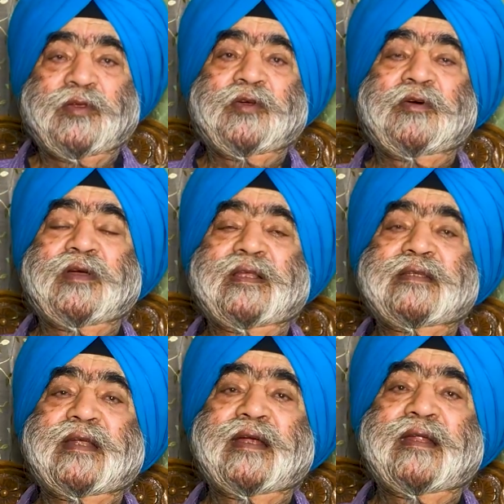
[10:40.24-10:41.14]
So
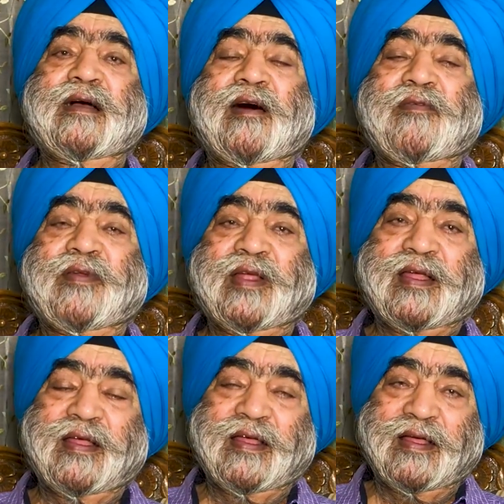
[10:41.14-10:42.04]
instead of
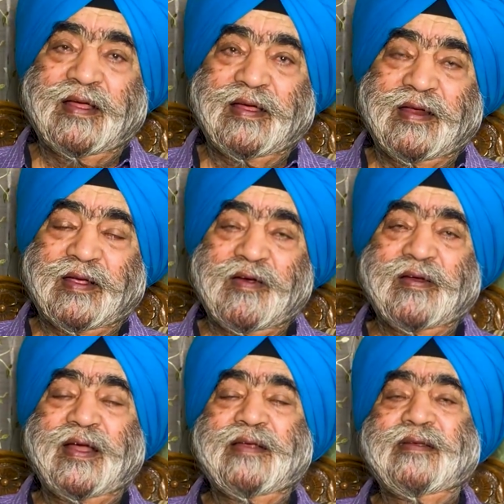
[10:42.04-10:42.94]

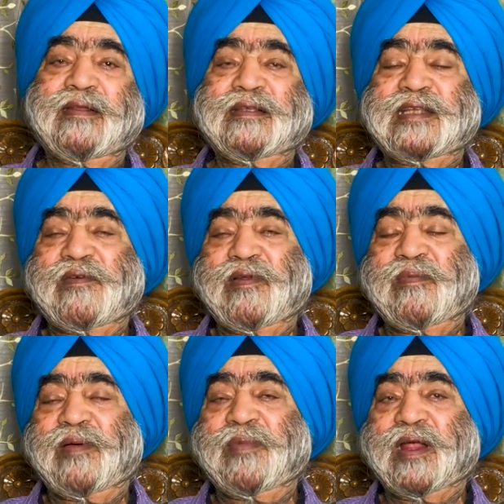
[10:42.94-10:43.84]
recognizing the
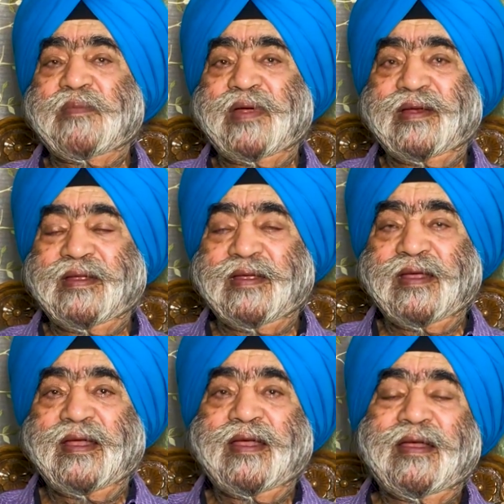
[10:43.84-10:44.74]
seven-member committee
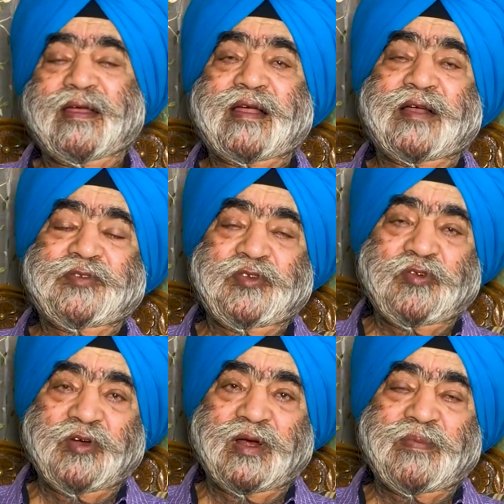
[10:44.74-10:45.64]

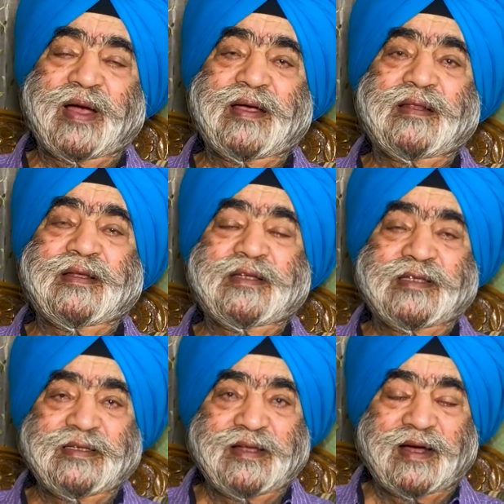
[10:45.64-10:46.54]
constituted by the
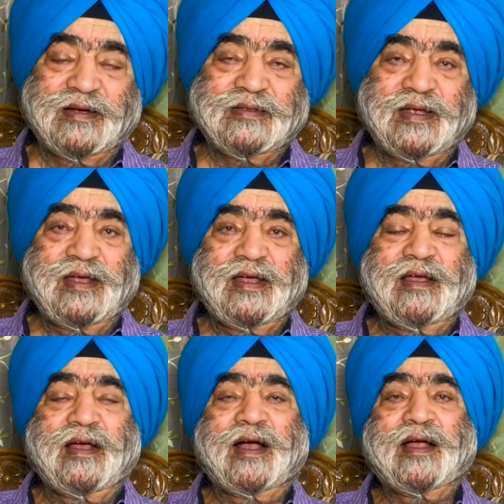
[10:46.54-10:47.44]
Jathedars,
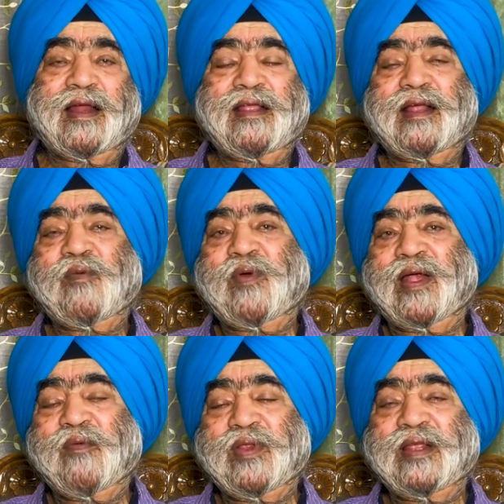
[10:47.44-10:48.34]
Akali Dal
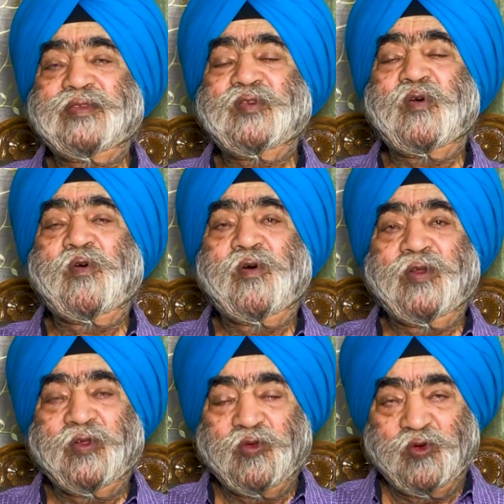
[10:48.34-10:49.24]
went with its
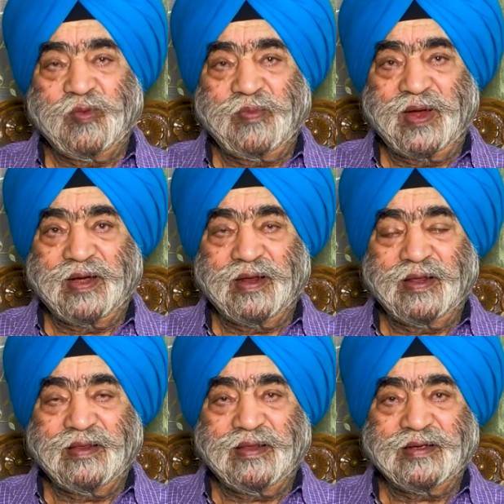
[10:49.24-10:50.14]
own recruitment,
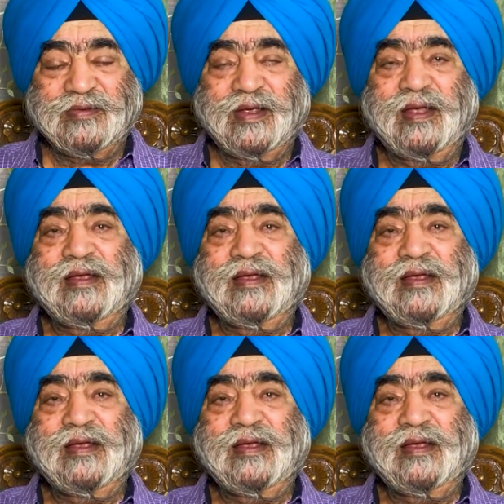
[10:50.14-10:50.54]
thus